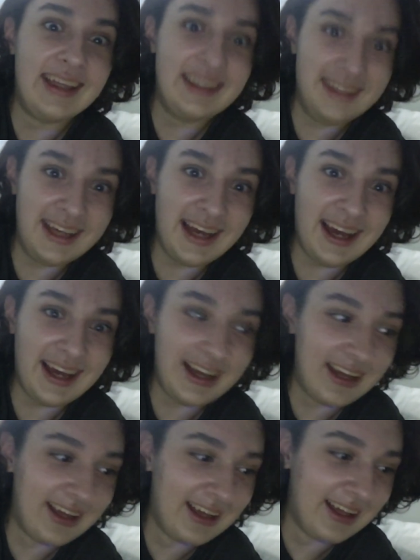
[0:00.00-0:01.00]
Yeah.
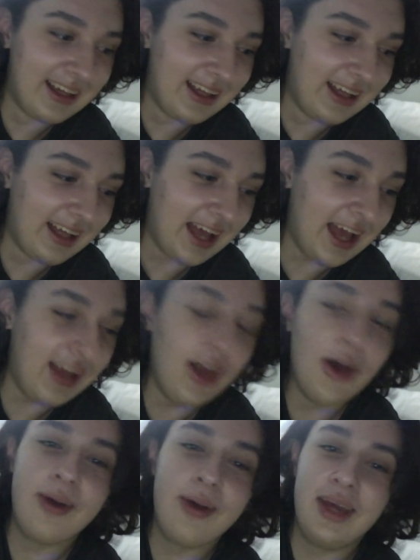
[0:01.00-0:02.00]

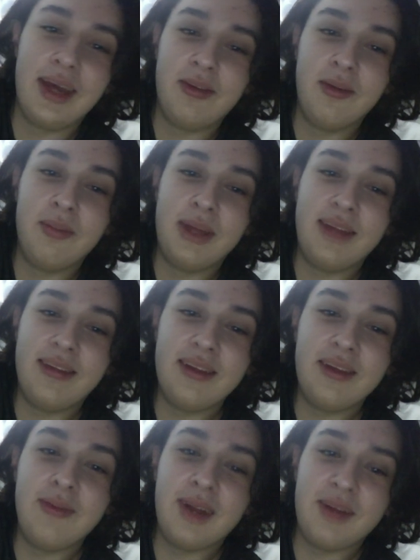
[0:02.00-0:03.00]
Okay, so
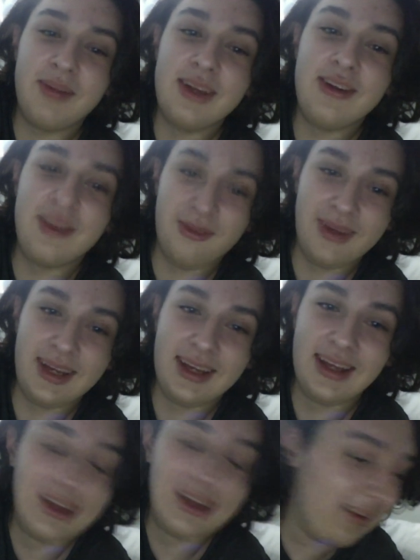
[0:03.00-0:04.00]
basically what I've been doing
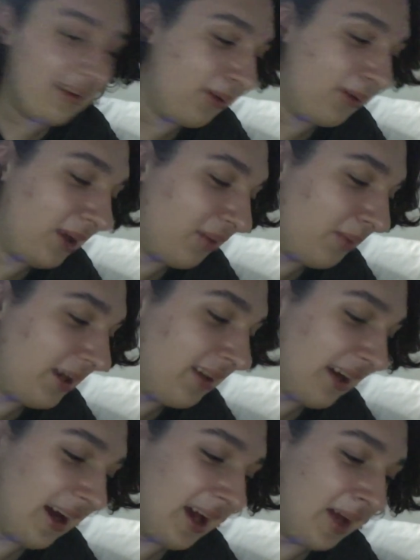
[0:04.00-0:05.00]
to waste my
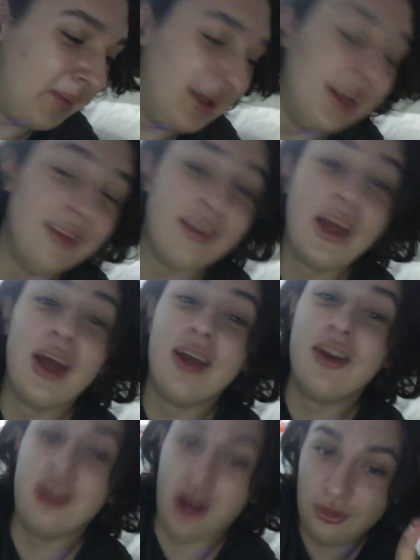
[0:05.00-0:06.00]
time is
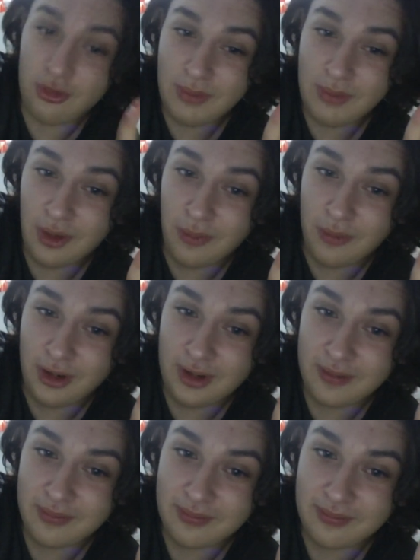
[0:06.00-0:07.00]
not doing my homework.
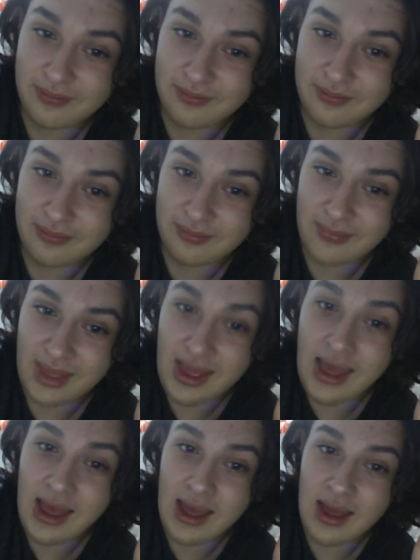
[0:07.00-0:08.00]

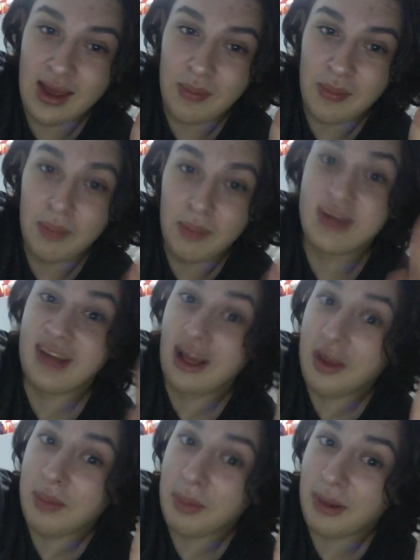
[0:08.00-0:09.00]
But
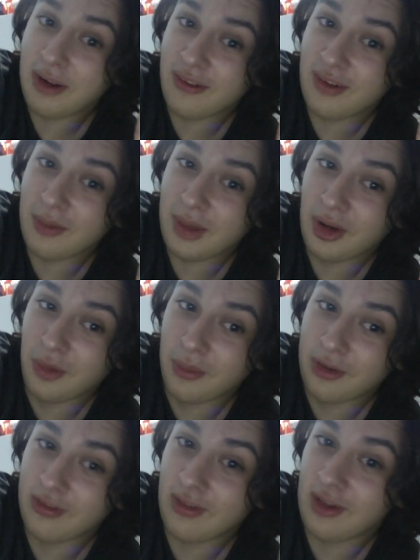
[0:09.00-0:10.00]
telling my parents I did my
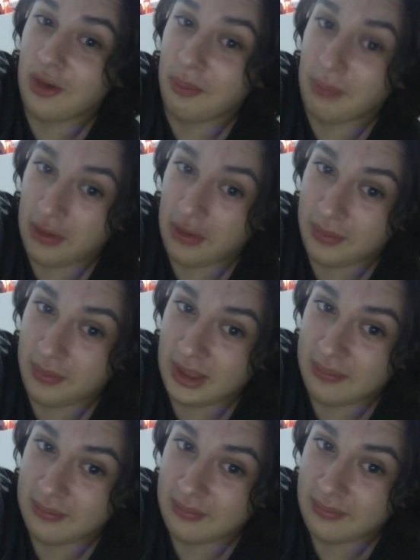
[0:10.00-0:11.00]
homework so they don't bother
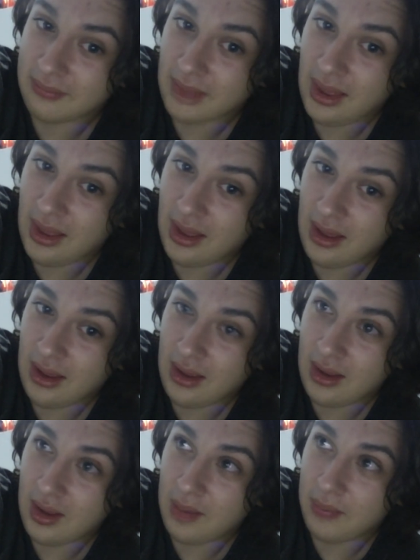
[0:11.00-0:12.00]
me.
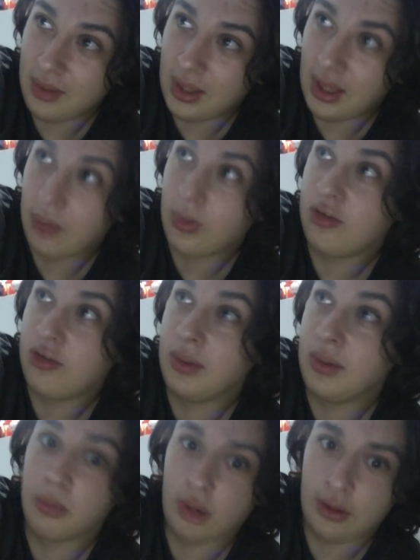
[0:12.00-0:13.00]
I watched
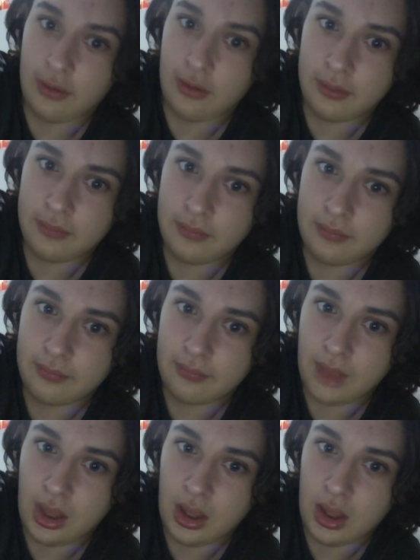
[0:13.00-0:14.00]
Big Brother.
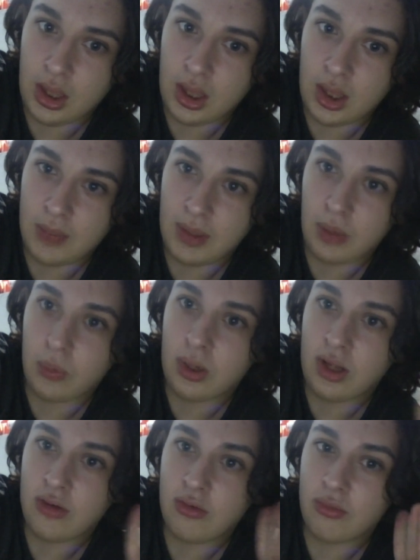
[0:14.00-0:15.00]
I
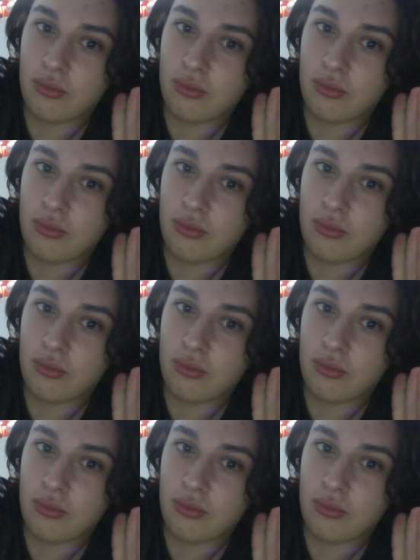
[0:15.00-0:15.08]
watched